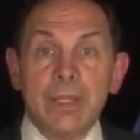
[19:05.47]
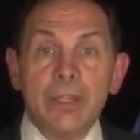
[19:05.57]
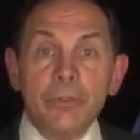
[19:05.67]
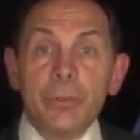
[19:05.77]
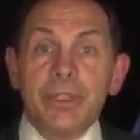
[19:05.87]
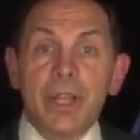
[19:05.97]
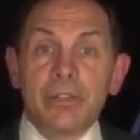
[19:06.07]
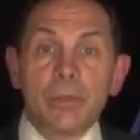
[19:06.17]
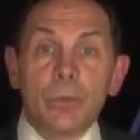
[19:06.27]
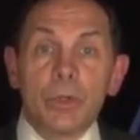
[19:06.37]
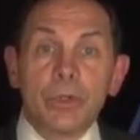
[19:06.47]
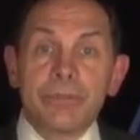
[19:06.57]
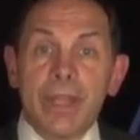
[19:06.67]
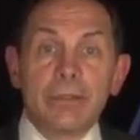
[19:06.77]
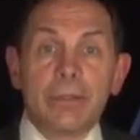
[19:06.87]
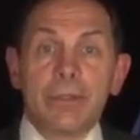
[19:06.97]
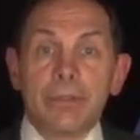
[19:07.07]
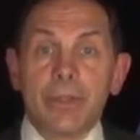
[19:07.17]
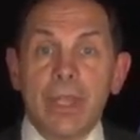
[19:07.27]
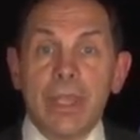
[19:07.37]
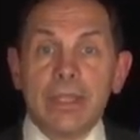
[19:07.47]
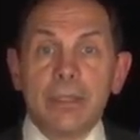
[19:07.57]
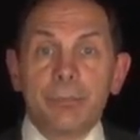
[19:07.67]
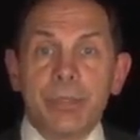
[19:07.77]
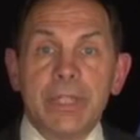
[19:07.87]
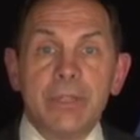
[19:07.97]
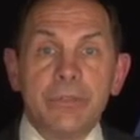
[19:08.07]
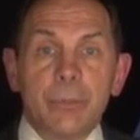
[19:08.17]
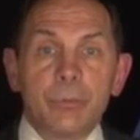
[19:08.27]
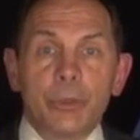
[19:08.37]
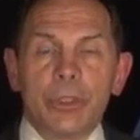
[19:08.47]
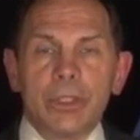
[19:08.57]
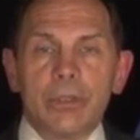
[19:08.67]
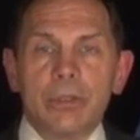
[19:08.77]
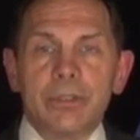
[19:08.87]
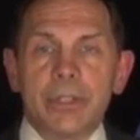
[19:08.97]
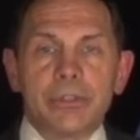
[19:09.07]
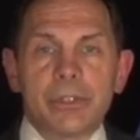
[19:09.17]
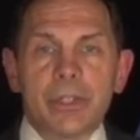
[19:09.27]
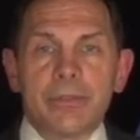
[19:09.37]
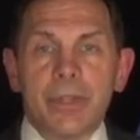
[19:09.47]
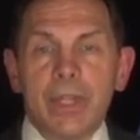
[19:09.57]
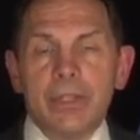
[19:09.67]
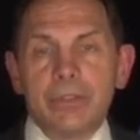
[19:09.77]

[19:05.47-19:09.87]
This reduction will hurt veterans and impede some critical initiatives